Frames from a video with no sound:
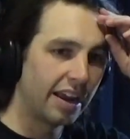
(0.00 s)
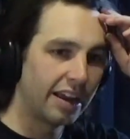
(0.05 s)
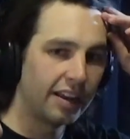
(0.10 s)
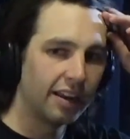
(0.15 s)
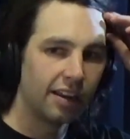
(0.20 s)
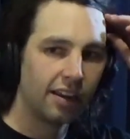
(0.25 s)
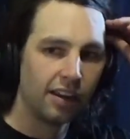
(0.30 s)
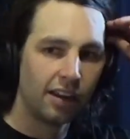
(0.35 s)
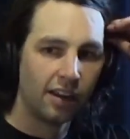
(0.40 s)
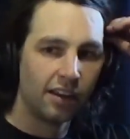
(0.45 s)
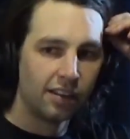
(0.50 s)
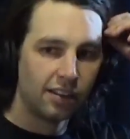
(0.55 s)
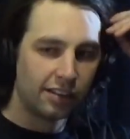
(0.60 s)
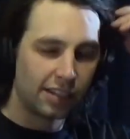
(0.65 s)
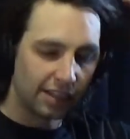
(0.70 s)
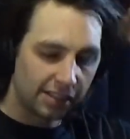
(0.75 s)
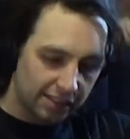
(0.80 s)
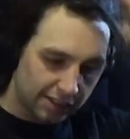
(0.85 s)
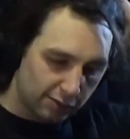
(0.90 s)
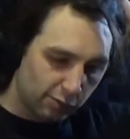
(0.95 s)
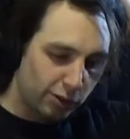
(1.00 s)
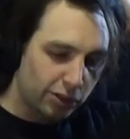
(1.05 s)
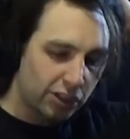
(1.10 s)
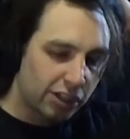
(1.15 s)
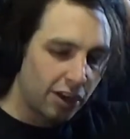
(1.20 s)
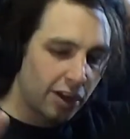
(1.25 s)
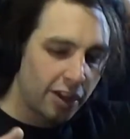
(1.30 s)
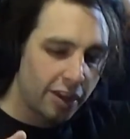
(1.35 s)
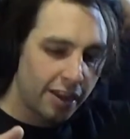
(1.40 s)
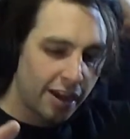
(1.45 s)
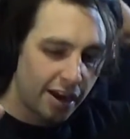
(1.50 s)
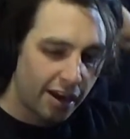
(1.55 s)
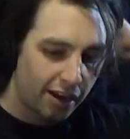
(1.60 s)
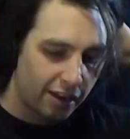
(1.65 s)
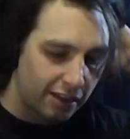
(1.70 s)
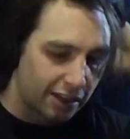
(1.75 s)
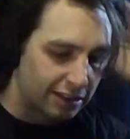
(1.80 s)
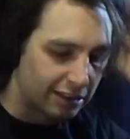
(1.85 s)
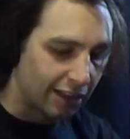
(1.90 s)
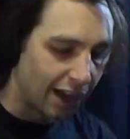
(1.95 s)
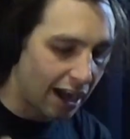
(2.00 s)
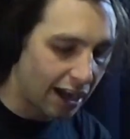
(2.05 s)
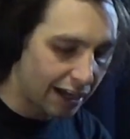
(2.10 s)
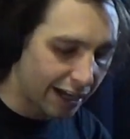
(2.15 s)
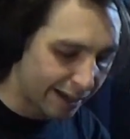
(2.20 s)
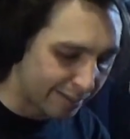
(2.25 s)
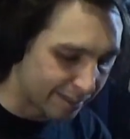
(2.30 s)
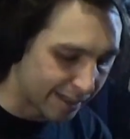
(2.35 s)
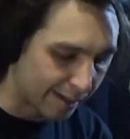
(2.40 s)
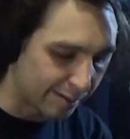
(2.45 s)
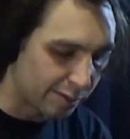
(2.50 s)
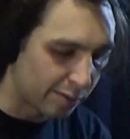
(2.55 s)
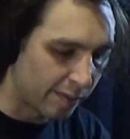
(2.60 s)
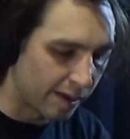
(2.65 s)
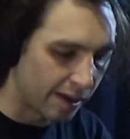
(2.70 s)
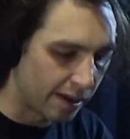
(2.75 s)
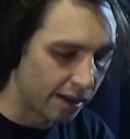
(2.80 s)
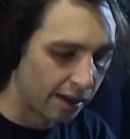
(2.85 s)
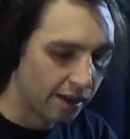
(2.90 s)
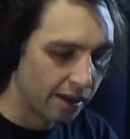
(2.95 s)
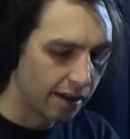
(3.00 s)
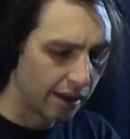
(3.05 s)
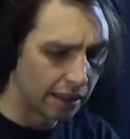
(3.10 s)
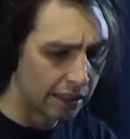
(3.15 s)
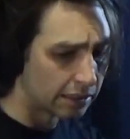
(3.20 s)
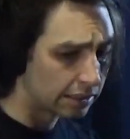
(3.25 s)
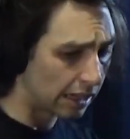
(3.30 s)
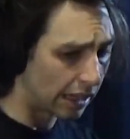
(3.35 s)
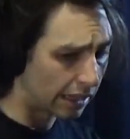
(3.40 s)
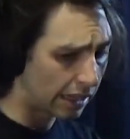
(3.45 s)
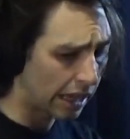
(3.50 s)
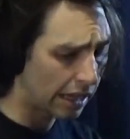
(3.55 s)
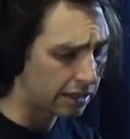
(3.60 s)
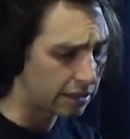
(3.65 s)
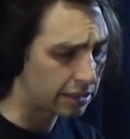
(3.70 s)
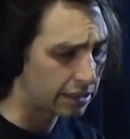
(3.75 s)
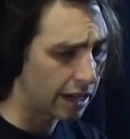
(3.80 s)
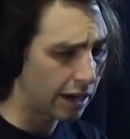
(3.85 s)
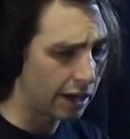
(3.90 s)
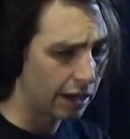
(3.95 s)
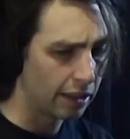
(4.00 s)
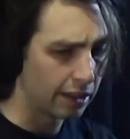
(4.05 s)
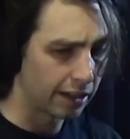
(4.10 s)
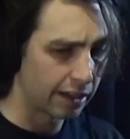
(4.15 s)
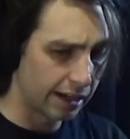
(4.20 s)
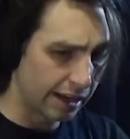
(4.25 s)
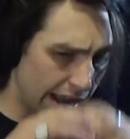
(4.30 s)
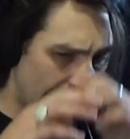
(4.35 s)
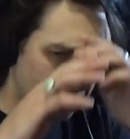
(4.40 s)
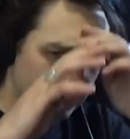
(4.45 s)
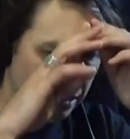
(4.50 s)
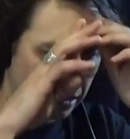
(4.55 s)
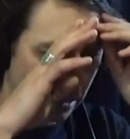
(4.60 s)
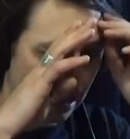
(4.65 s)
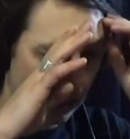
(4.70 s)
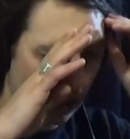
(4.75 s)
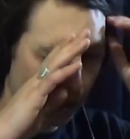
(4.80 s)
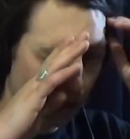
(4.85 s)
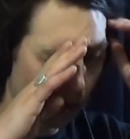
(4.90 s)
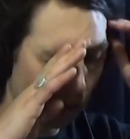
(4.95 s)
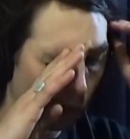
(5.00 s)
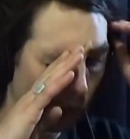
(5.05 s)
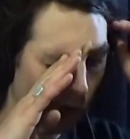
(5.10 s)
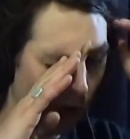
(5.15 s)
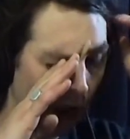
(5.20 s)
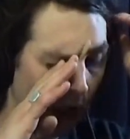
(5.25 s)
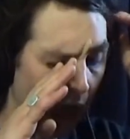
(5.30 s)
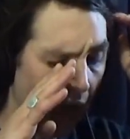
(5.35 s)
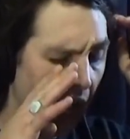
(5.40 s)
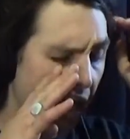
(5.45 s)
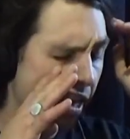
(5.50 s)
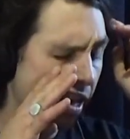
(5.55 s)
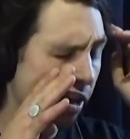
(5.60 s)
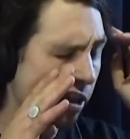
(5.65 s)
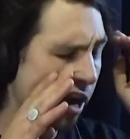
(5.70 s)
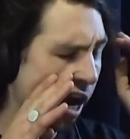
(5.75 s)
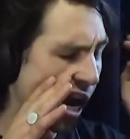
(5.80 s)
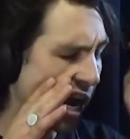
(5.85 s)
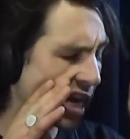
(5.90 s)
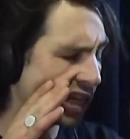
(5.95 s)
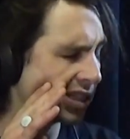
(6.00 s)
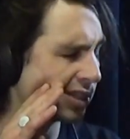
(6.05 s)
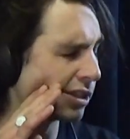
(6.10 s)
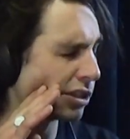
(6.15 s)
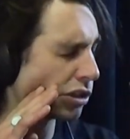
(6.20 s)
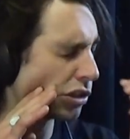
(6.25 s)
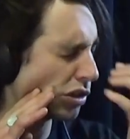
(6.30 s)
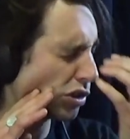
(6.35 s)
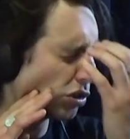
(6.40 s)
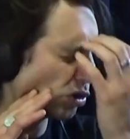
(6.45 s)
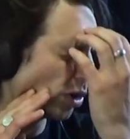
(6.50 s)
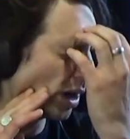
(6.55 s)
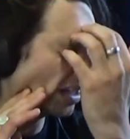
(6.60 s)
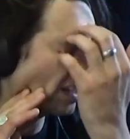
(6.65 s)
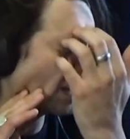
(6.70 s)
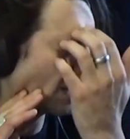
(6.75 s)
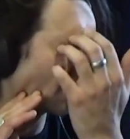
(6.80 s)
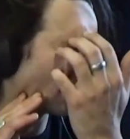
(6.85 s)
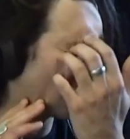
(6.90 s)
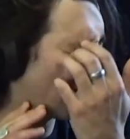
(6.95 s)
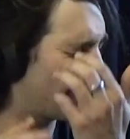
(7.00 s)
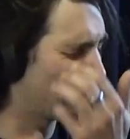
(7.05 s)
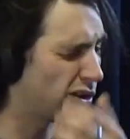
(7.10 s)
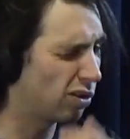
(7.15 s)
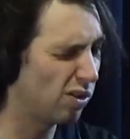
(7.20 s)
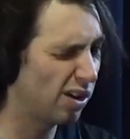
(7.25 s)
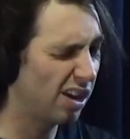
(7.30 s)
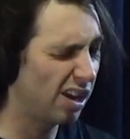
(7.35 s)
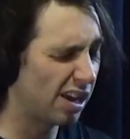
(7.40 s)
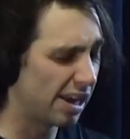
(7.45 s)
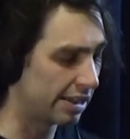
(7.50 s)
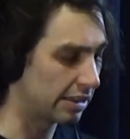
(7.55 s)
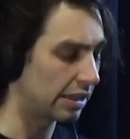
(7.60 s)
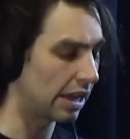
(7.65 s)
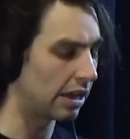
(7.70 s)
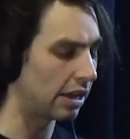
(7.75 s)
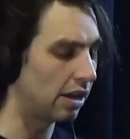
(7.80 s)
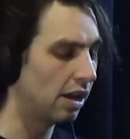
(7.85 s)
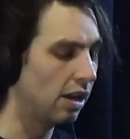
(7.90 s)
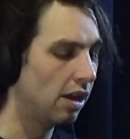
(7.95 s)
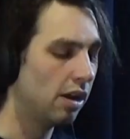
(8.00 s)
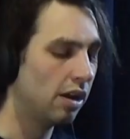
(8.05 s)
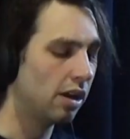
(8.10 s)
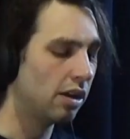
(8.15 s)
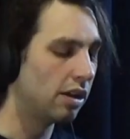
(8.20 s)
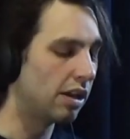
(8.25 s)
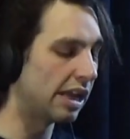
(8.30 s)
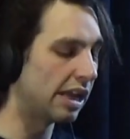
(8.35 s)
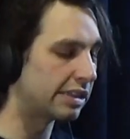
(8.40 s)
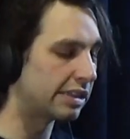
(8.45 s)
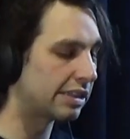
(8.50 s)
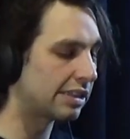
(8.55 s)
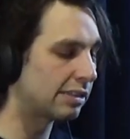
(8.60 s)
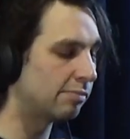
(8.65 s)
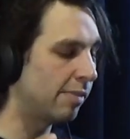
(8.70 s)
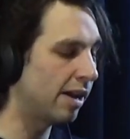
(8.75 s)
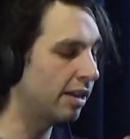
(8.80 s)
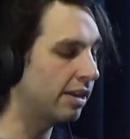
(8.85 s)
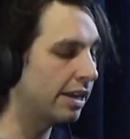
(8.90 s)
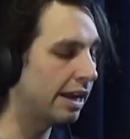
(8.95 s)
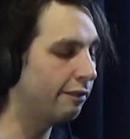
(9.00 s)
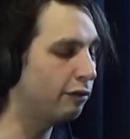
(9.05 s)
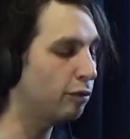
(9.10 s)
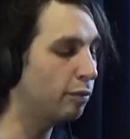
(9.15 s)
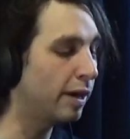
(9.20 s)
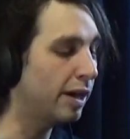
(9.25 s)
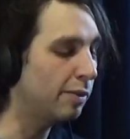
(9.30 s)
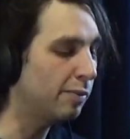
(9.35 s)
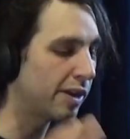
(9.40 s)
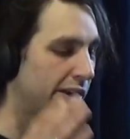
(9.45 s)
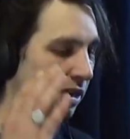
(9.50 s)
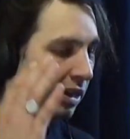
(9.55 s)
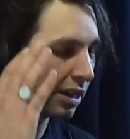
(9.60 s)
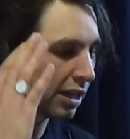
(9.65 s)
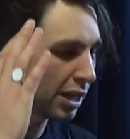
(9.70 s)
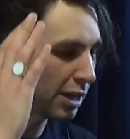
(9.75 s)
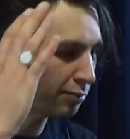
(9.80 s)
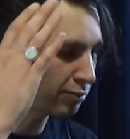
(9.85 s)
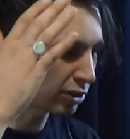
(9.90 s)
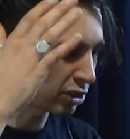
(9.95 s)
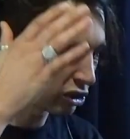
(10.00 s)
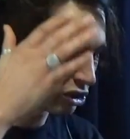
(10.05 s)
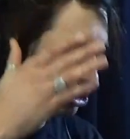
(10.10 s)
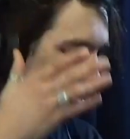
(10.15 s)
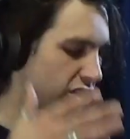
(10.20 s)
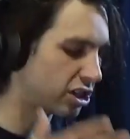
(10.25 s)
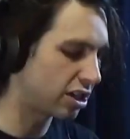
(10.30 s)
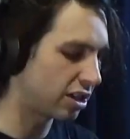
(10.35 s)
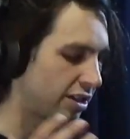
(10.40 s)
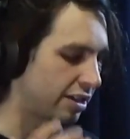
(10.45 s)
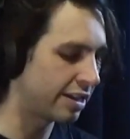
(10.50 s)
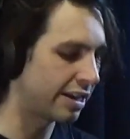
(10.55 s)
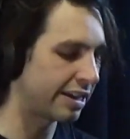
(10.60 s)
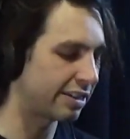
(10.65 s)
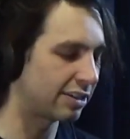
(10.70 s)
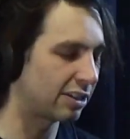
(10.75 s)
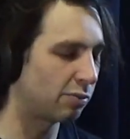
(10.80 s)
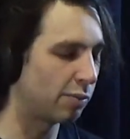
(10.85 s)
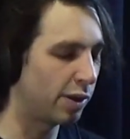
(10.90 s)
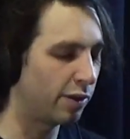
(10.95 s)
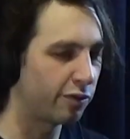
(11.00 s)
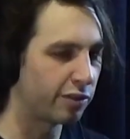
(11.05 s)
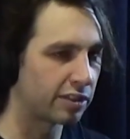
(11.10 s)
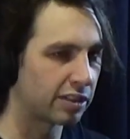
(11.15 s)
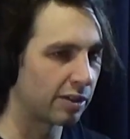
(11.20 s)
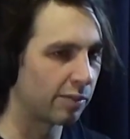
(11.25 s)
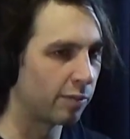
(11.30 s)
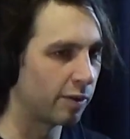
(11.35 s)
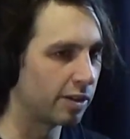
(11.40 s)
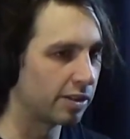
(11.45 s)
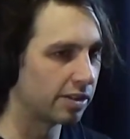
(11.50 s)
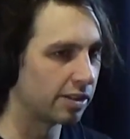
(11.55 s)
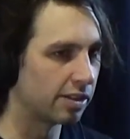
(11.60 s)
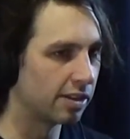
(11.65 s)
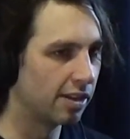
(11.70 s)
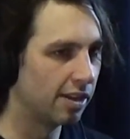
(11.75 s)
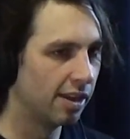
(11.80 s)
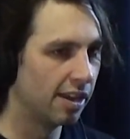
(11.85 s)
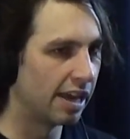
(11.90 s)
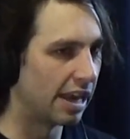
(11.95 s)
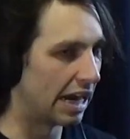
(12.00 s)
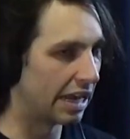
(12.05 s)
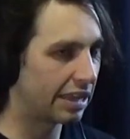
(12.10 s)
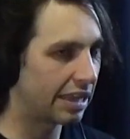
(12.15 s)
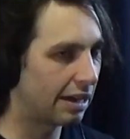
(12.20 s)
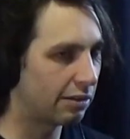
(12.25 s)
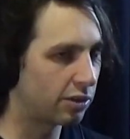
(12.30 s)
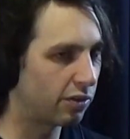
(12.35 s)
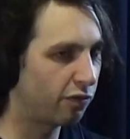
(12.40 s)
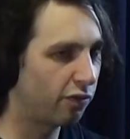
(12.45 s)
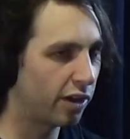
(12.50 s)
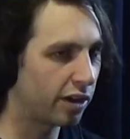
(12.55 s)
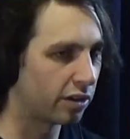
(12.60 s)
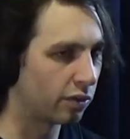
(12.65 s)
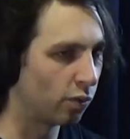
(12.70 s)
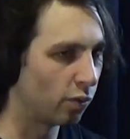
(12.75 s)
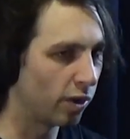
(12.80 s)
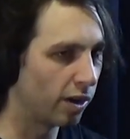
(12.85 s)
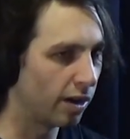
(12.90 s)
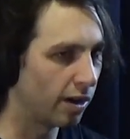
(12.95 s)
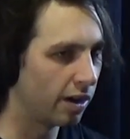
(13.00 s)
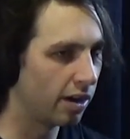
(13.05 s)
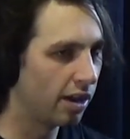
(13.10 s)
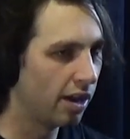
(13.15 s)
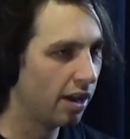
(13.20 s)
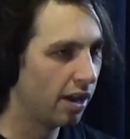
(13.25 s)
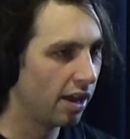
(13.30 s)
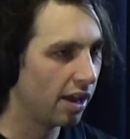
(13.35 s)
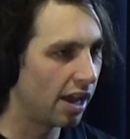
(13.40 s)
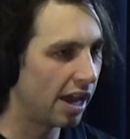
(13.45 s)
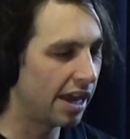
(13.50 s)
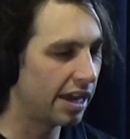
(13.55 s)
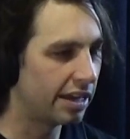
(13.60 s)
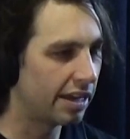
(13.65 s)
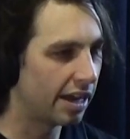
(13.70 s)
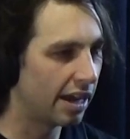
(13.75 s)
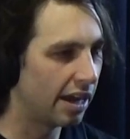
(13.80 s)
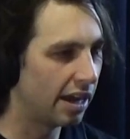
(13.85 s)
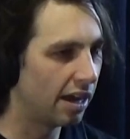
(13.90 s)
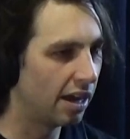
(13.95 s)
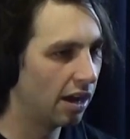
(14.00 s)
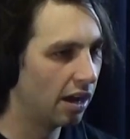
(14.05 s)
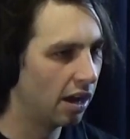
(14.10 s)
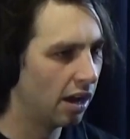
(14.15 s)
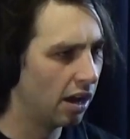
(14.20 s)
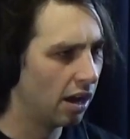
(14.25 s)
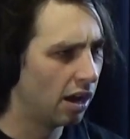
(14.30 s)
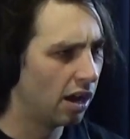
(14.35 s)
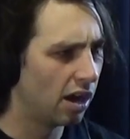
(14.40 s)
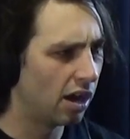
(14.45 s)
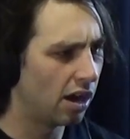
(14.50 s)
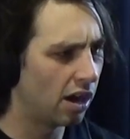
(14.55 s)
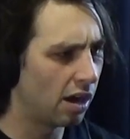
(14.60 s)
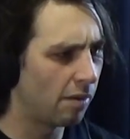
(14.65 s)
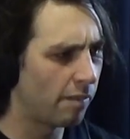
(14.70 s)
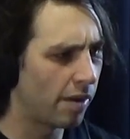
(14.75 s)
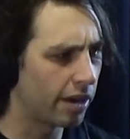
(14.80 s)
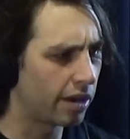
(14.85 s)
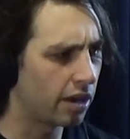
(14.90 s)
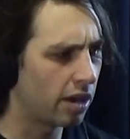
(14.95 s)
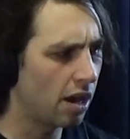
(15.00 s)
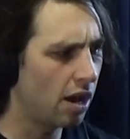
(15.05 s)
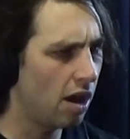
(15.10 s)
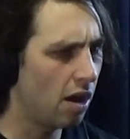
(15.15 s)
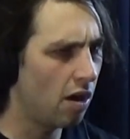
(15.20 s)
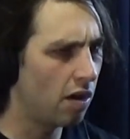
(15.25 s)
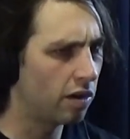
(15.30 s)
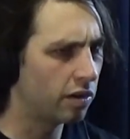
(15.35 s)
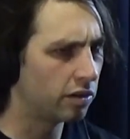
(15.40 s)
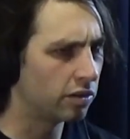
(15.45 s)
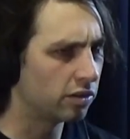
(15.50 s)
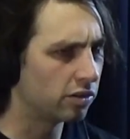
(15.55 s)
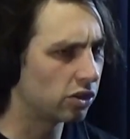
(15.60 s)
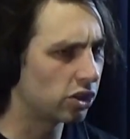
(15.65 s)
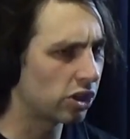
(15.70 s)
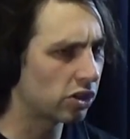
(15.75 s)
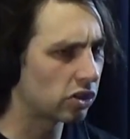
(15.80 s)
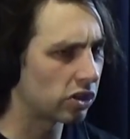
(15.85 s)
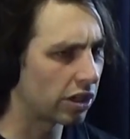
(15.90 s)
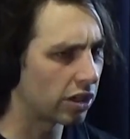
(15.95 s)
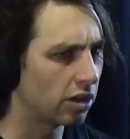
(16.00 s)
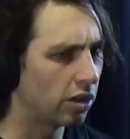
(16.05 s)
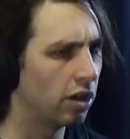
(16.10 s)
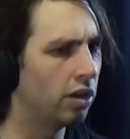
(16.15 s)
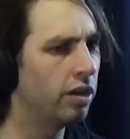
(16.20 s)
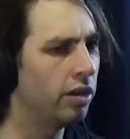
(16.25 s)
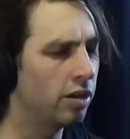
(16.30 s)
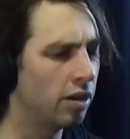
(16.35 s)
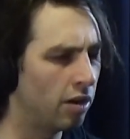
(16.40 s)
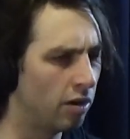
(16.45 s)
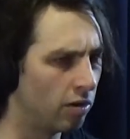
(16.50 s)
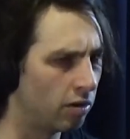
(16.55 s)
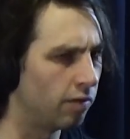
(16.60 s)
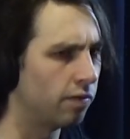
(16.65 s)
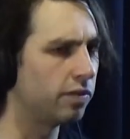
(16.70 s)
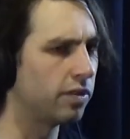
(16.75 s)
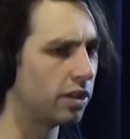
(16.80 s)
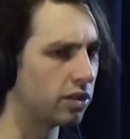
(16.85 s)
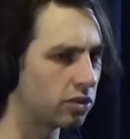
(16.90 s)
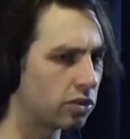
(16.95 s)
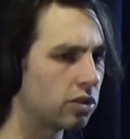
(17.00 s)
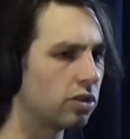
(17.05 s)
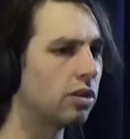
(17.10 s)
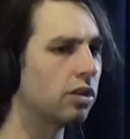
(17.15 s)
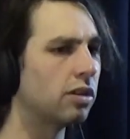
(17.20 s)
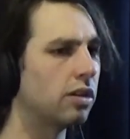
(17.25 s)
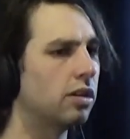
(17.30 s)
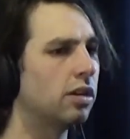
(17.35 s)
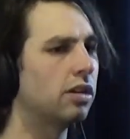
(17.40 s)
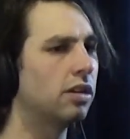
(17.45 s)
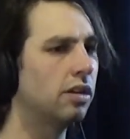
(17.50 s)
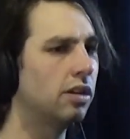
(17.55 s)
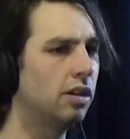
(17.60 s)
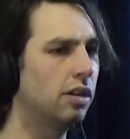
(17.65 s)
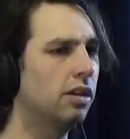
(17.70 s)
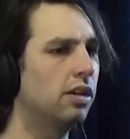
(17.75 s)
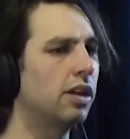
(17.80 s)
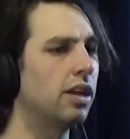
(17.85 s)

And we're chilling there. This dog comes up to me, and it's like kind of scary looking. It has like one eye, the other eye has this crazy scar through it, and it's like, it's smelling everybody, but it keeps just chilling next to me for some reason. And I thought it was fucking weird. And I'm like, yo, and Gino's like, no, it's good.